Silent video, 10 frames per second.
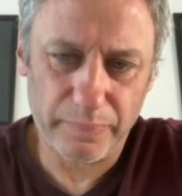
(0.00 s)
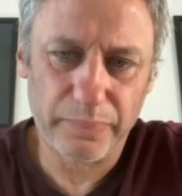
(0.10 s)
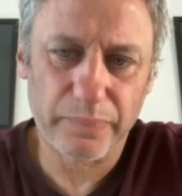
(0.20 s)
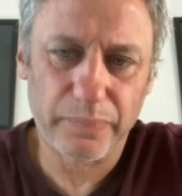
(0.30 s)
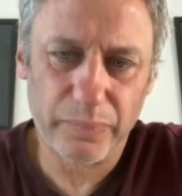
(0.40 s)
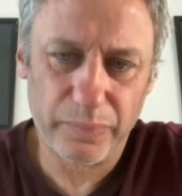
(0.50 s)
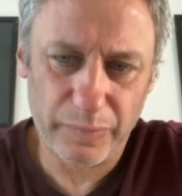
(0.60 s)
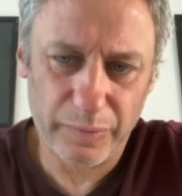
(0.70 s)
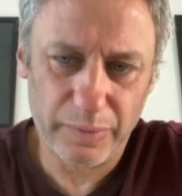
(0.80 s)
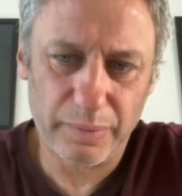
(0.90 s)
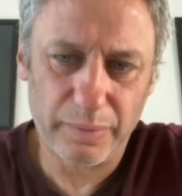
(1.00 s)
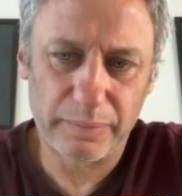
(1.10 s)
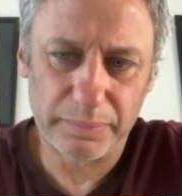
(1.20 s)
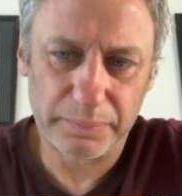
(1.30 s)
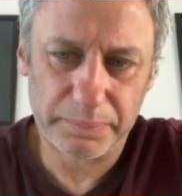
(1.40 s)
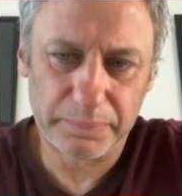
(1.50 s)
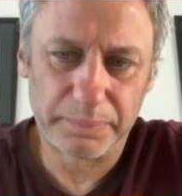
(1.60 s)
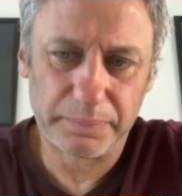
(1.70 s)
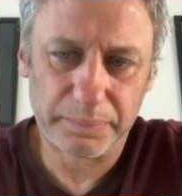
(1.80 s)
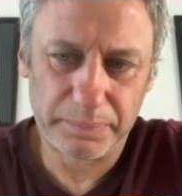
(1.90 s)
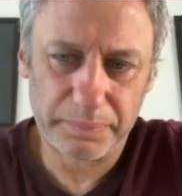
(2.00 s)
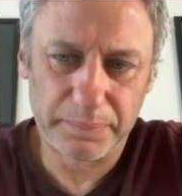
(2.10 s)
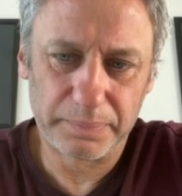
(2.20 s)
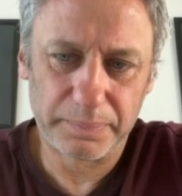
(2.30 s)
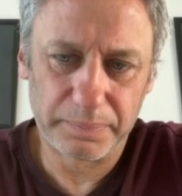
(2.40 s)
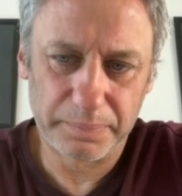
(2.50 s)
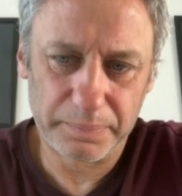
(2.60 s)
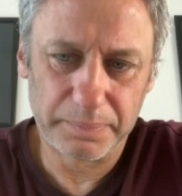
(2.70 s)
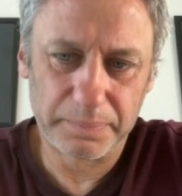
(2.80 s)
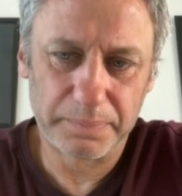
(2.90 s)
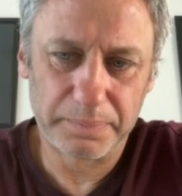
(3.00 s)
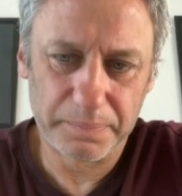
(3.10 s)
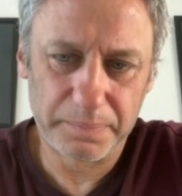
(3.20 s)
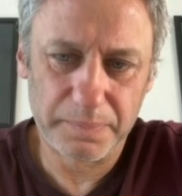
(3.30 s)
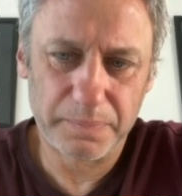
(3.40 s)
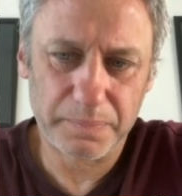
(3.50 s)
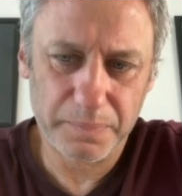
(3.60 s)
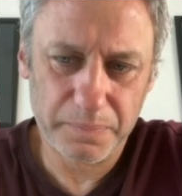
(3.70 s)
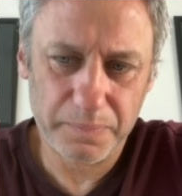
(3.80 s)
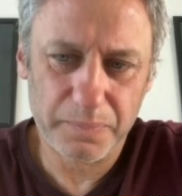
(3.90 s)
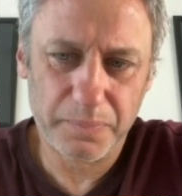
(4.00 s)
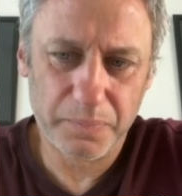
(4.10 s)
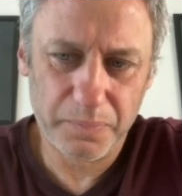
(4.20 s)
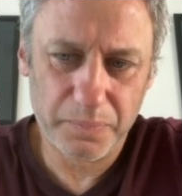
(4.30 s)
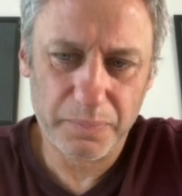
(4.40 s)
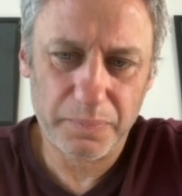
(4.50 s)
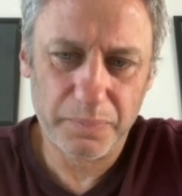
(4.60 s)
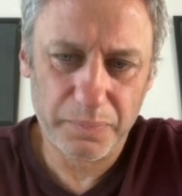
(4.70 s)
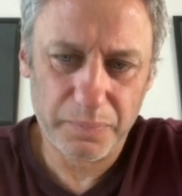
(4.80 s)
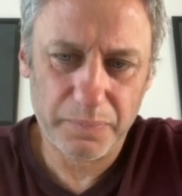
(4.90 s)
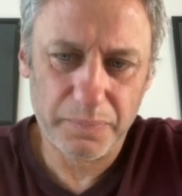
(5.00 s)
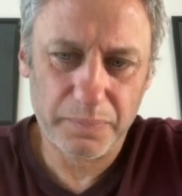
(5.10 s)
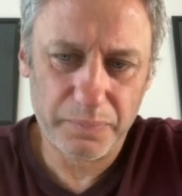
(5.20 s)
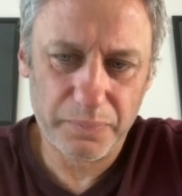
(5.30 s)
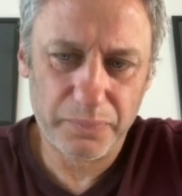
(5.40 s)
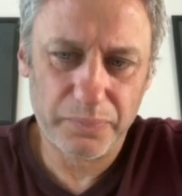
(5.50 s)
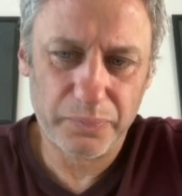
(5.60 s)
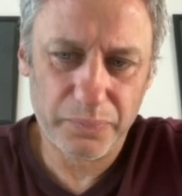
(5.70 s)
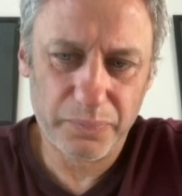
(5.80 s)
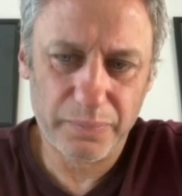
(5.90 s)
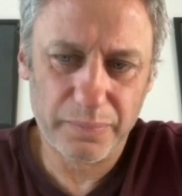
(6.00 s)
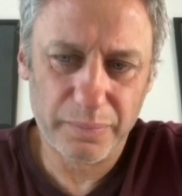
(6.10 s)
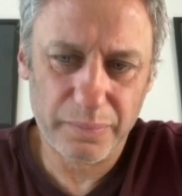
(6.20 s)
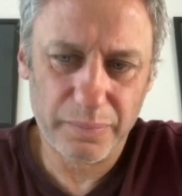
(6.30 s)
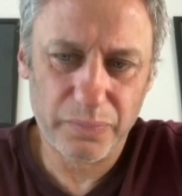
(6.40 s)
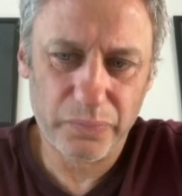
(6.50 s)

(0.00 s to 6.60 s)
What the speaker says: This person isn't speaking.